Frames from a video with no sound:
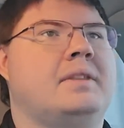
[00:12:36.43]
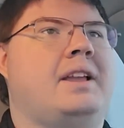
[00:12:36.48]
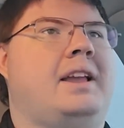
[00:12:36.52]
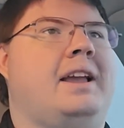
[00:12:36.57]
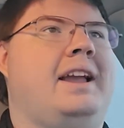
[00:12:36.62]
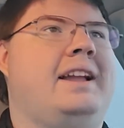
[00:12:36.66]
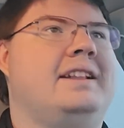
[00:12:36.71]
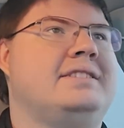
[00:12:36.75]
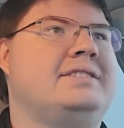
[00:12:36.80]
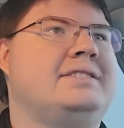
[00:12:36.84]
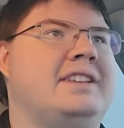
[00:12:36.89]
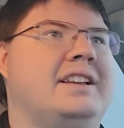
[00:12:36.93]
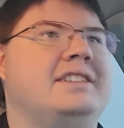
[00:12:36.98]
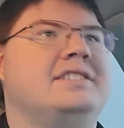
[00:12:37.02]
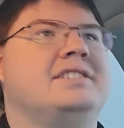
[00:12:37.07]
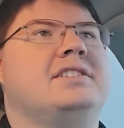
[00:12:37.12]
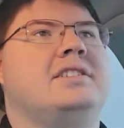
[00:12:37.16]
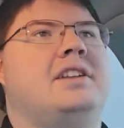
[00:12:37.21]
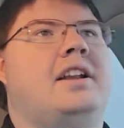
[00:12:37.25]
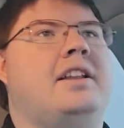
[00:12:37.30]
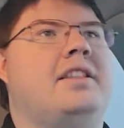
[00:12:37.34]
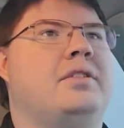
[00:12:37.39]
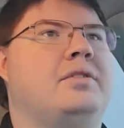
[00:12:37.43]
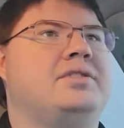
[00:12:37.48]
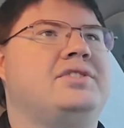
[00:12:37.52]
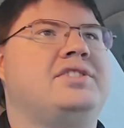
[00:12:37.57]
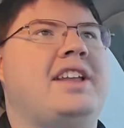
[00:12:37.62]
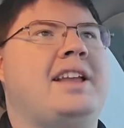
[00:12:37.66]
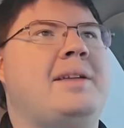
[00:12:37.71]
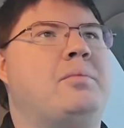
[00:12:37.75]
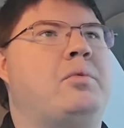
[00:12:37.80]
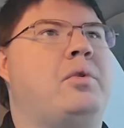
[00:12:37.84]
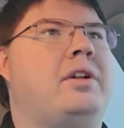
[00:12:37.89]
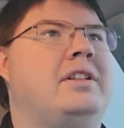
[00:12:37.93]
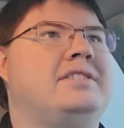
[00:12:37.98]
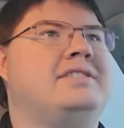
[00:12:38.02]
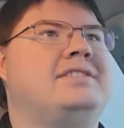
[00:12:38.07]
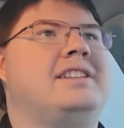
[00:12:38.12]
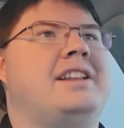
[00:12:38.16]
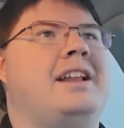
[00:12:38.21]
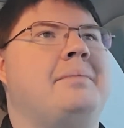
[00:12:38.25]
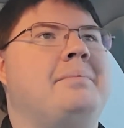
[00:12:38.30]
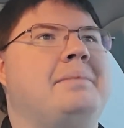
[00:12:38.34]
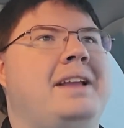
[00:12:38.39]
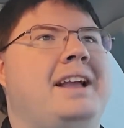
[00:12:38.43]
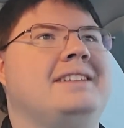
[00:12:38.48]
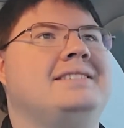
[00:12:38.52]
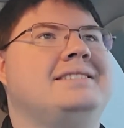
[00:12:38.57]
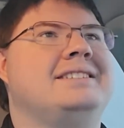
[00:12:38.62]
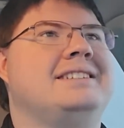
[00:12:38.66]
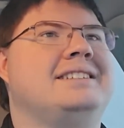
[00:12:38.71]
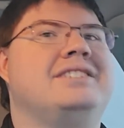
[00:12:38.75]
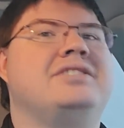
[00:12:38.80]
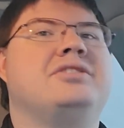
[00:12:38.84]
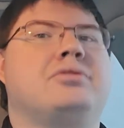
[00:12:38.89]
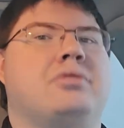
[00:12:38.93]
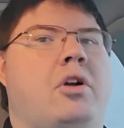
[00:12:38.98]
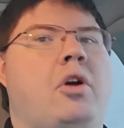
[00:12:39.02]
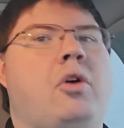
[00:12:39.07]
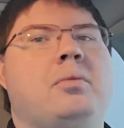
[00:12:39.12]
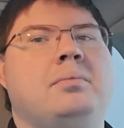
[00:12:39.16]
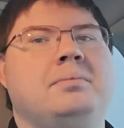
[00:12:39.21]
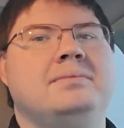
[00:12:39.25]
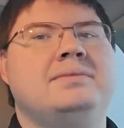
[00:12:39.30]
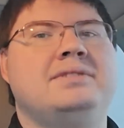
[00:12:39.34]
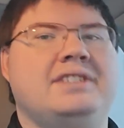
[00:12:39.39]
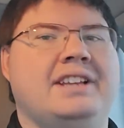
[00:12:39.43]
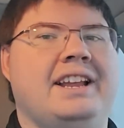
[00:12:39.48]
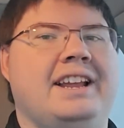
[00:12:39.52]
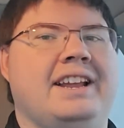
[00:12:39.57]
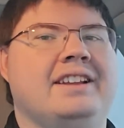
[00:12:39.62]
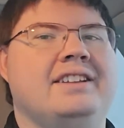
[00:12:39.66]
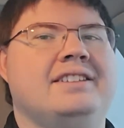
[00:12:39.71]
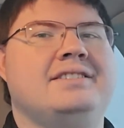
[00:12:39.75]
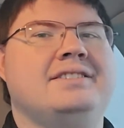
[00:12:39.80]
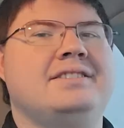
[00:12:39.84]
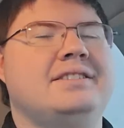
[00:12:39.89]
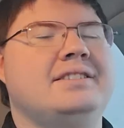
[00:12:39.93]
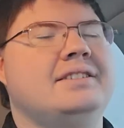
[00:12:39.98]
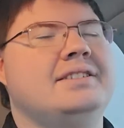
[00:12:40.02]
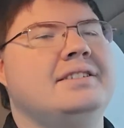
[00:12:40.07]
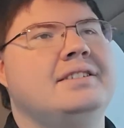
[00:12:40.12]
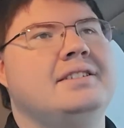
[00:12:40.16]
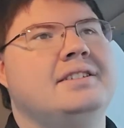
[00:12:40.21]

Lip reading: It syncs a lot of those same ones that I'm guessing Chrome syncs,